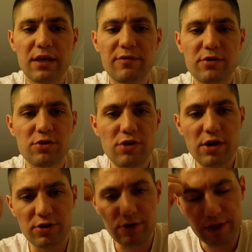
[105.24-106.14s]
give you
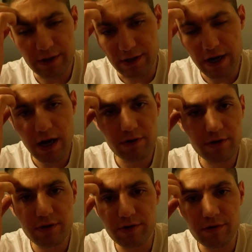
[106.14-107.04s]
instructions on how
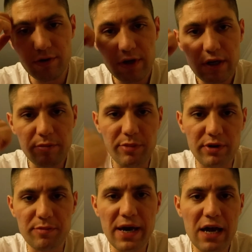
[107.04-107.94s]
to
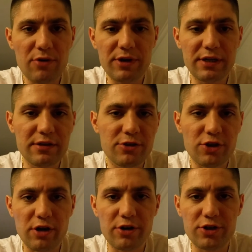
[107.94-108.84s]
build batteries,
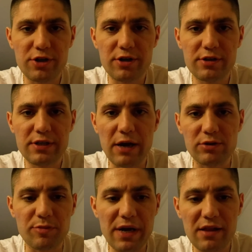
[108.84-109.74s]
chargers,
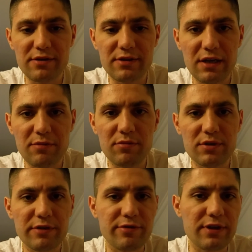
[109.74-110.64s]
how to balance
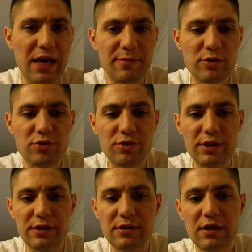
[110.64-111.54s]
them, different
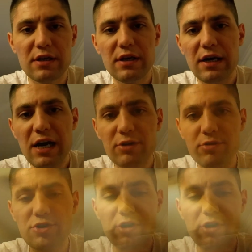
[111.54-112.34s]
chemistries, how to